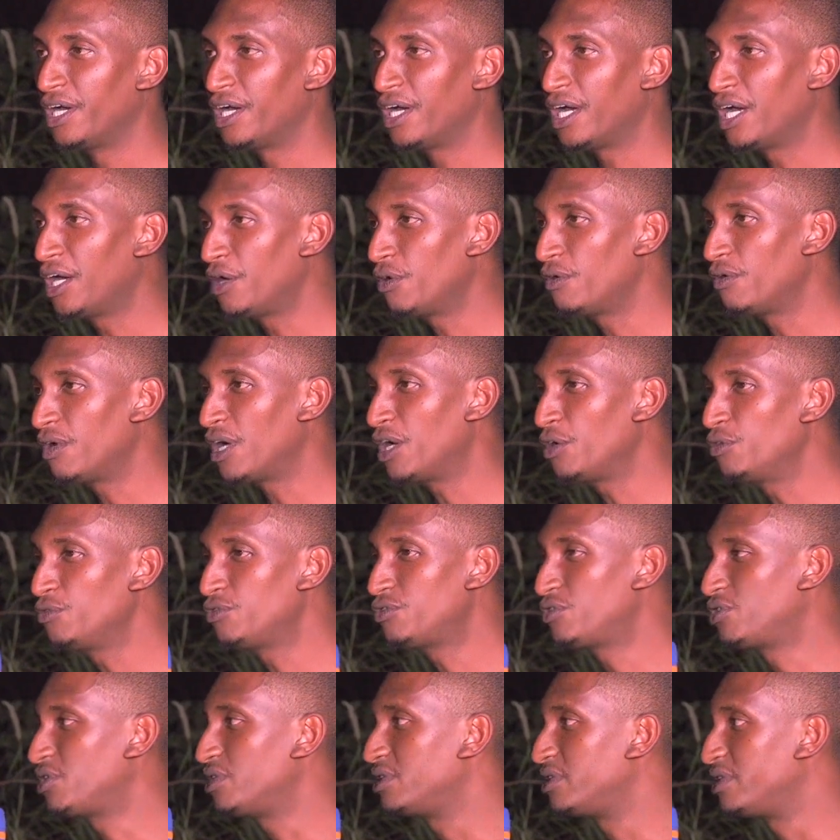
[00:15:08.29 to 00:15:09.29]
How
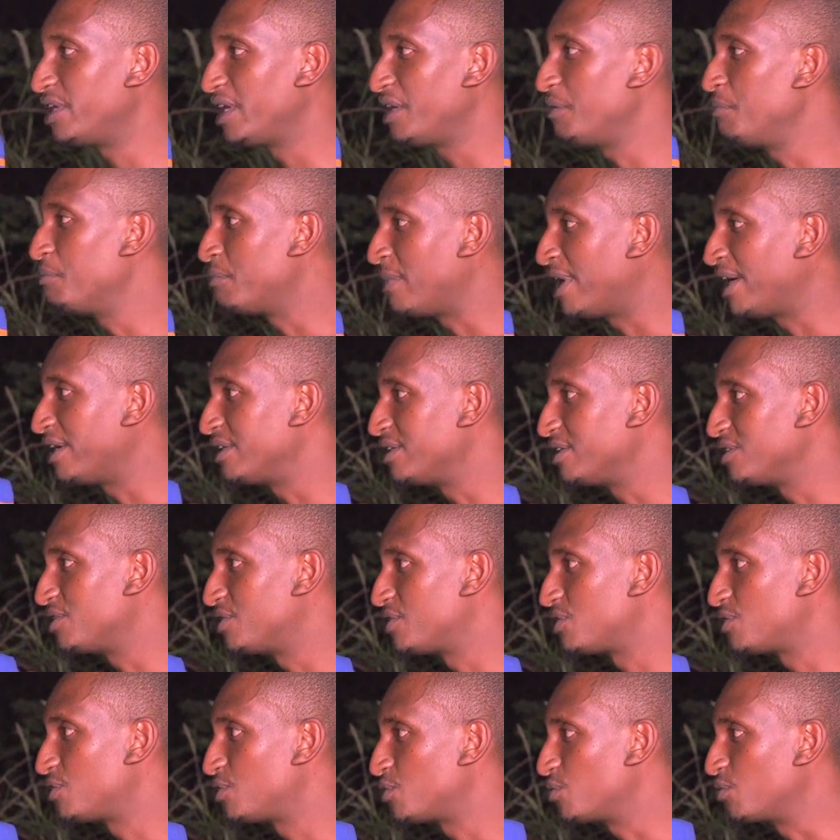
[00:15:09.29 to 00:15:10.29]
did they
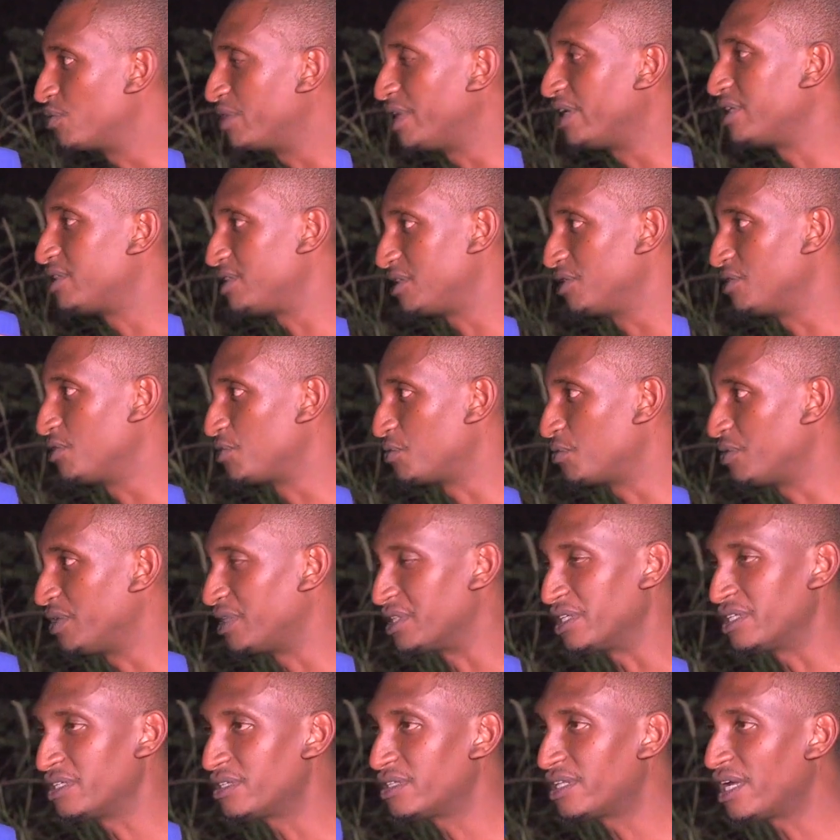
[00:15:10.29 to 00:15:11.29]
manage to get into
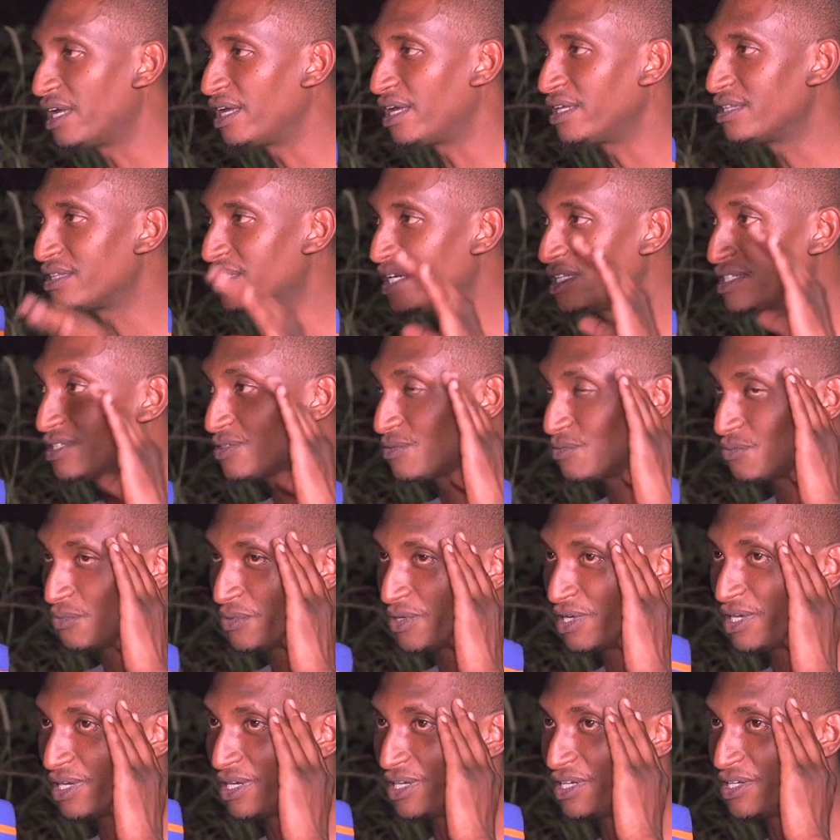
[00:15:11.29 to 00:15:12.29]
it? And that's
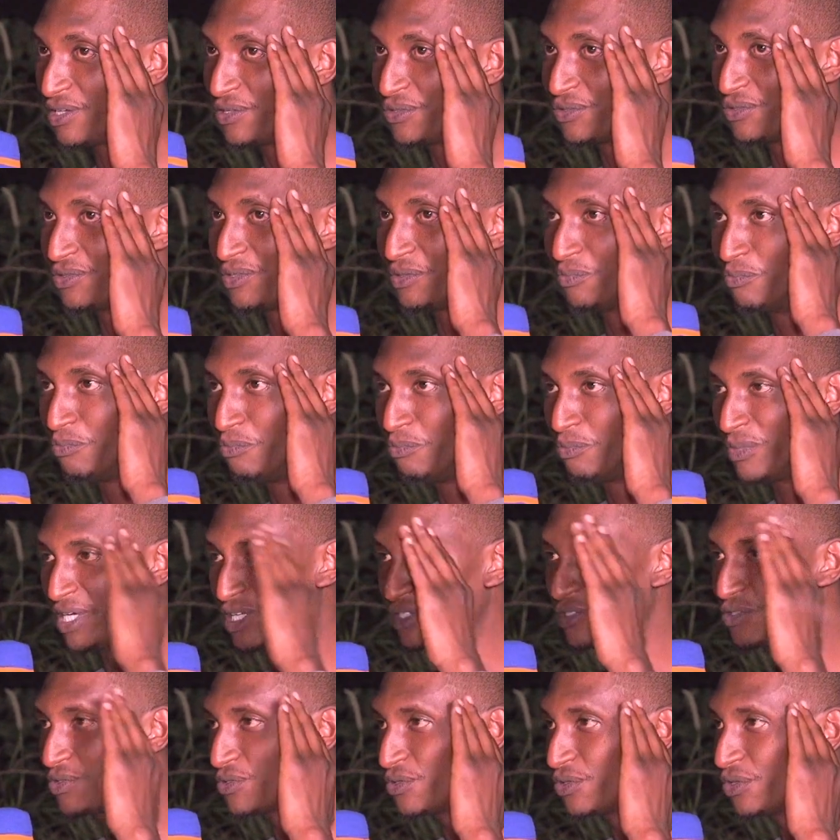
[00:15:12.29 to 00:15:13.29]
where the
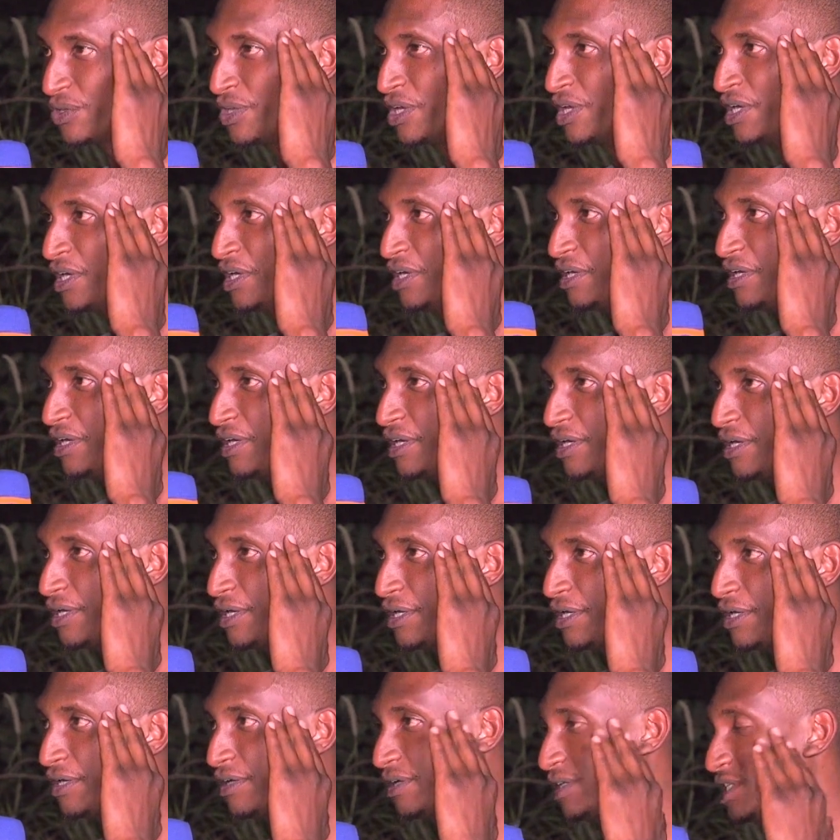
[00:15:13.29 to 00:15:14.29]
mental,
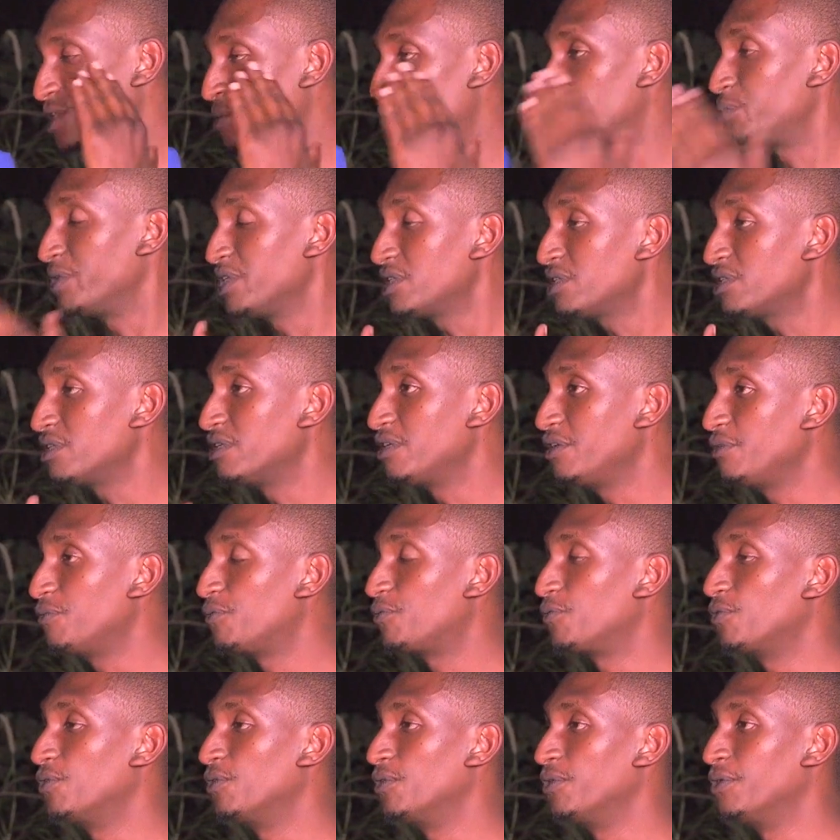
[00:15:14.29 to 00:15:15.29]
especially
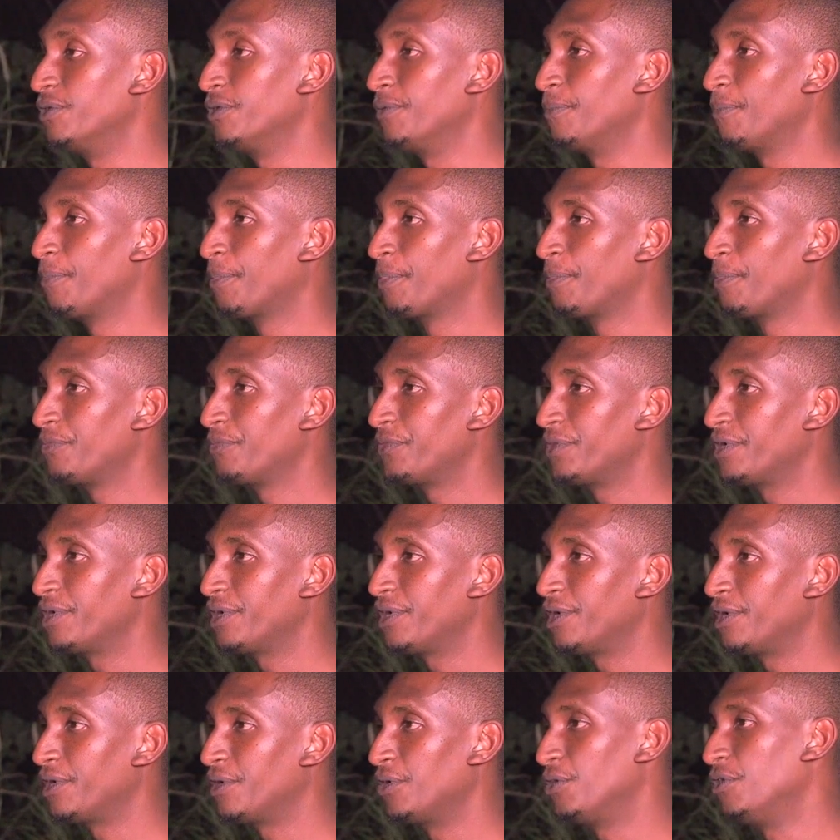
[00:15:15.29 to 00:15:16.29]
for
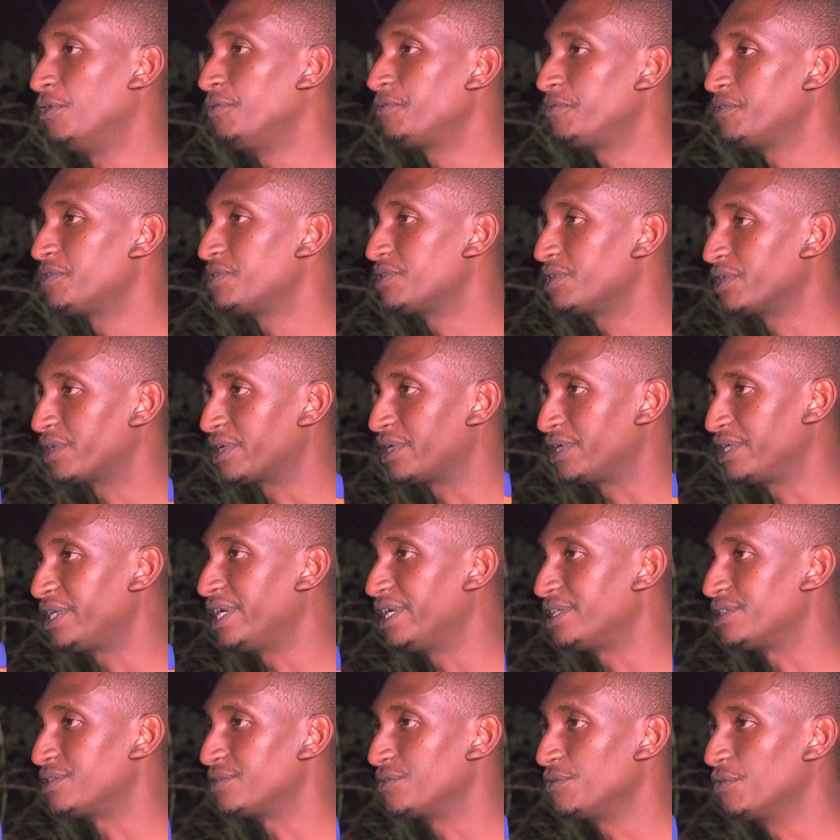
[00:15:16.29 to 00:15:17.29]
officer
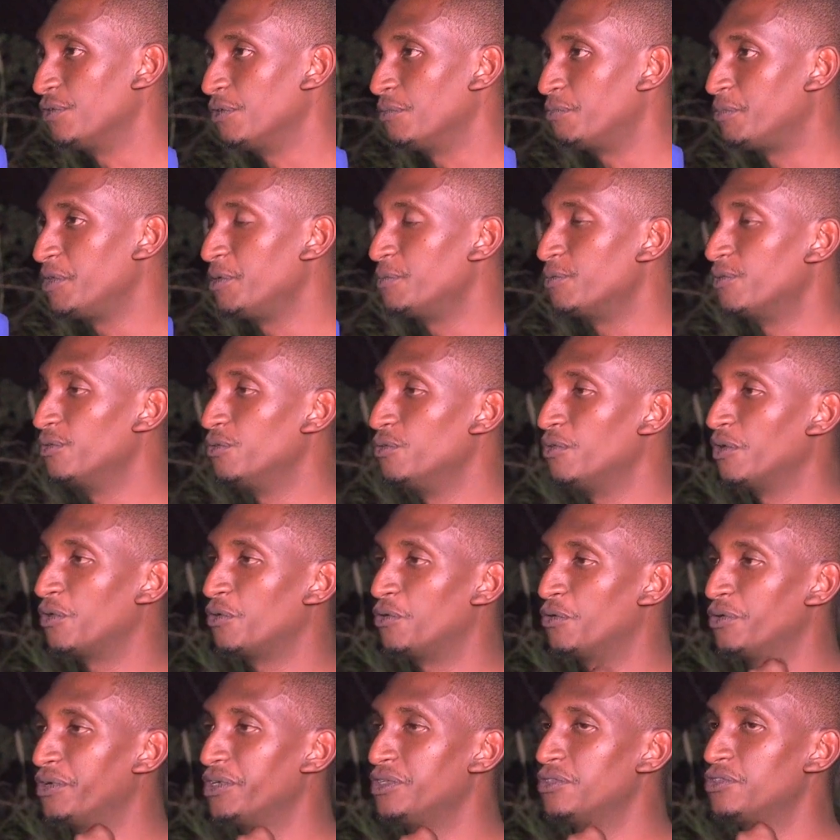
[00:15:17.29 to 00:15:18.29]
cadets or people who are
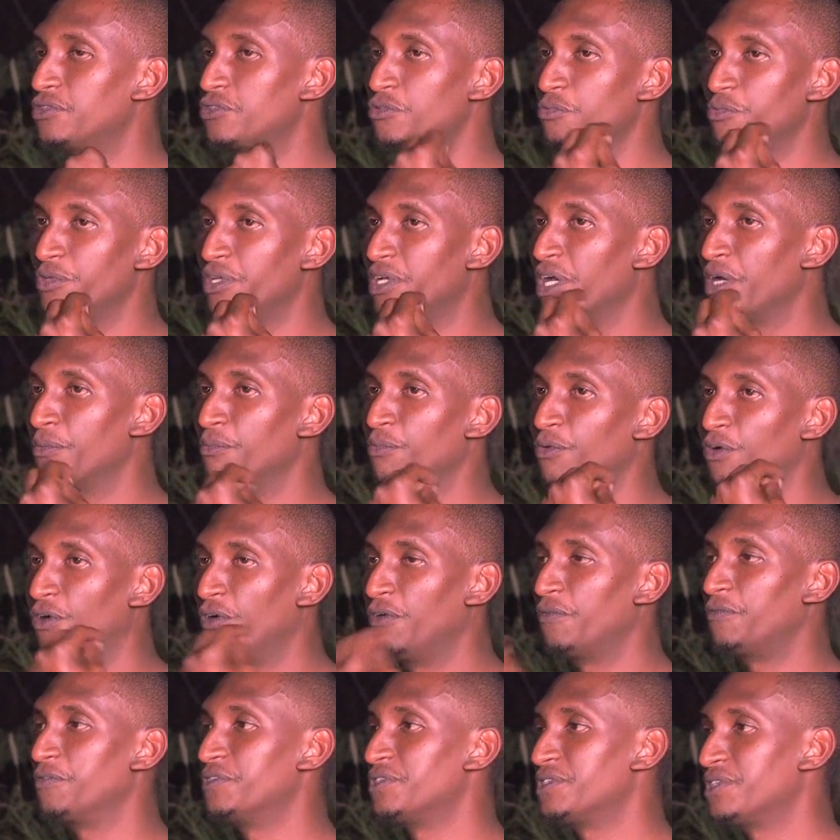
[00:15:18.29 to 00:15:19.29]
going to become
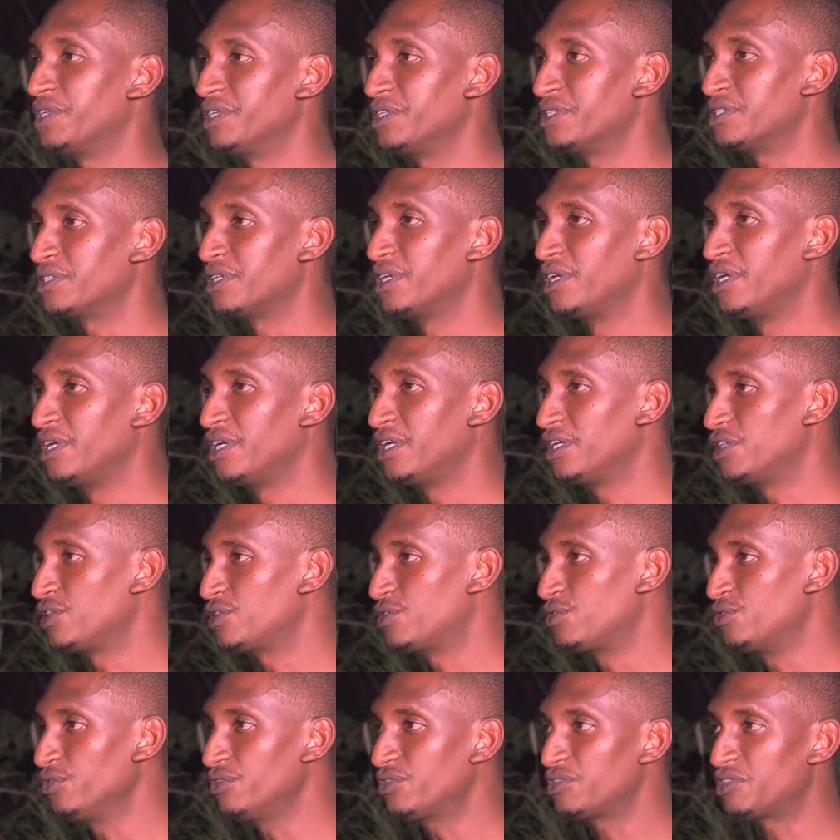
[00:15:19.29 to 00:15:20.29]
officers,
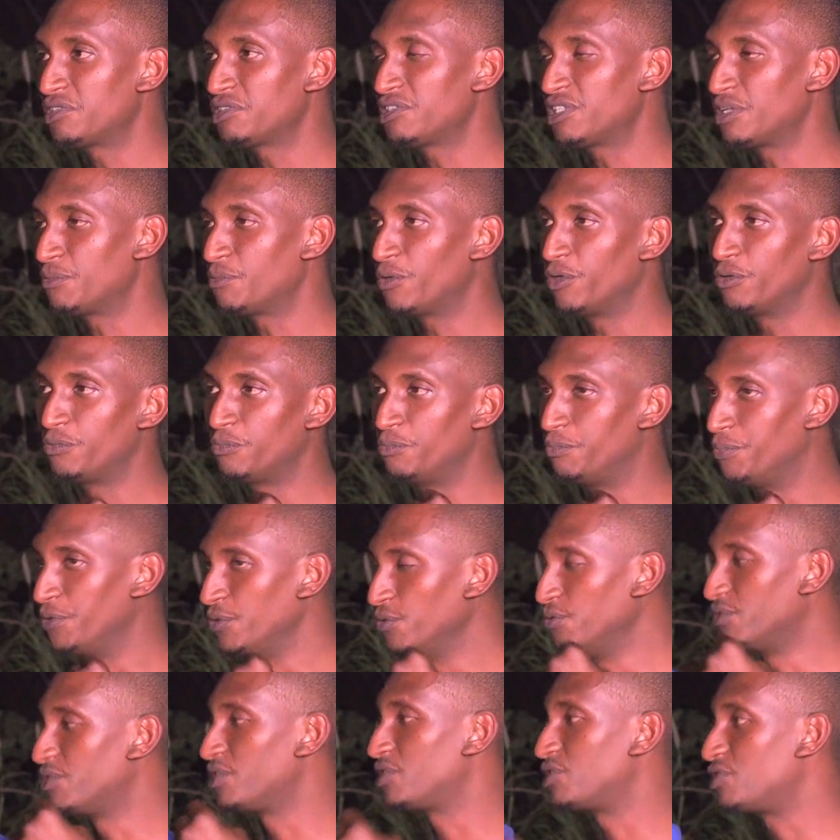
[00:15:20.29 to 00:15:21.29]
it's not just about
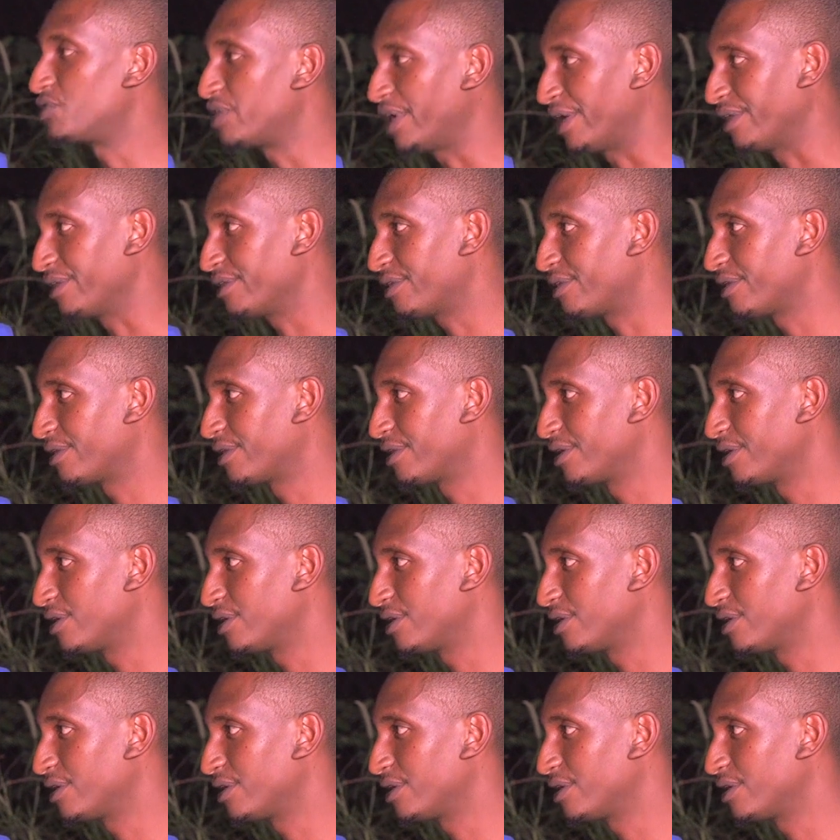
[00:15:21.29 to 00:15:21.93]
brute strength.